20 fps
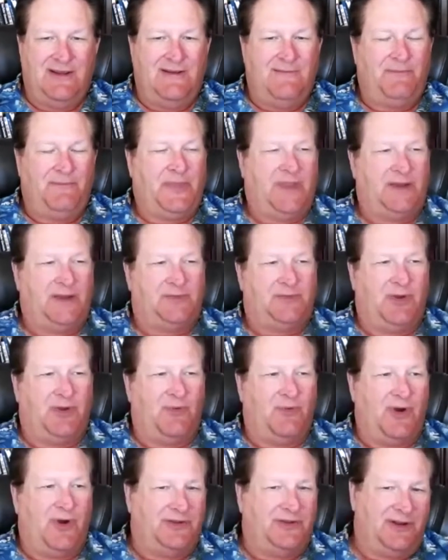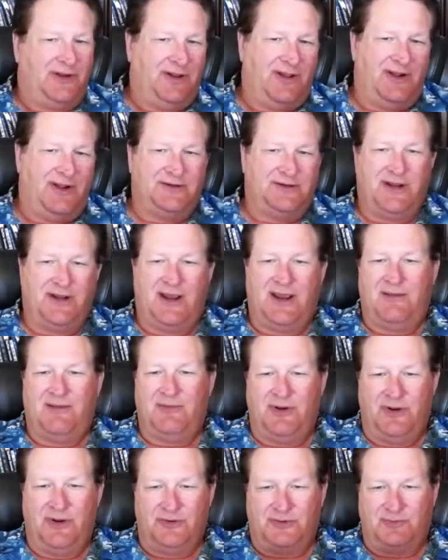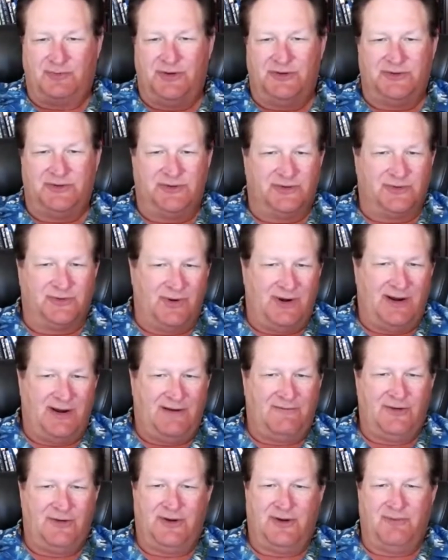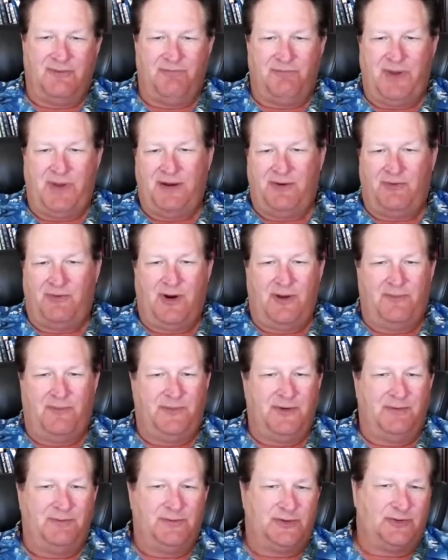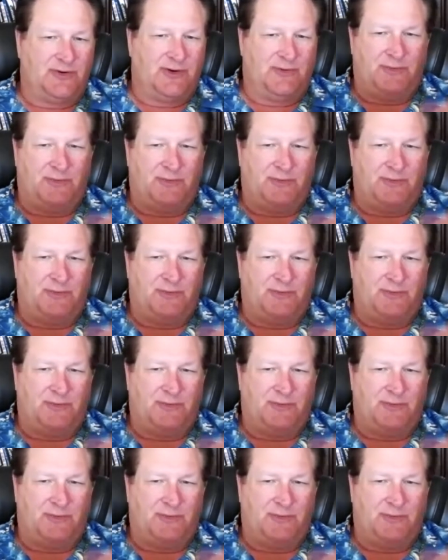that's been wealthy a long time and knows business, whatever, you can bankrupt them, strip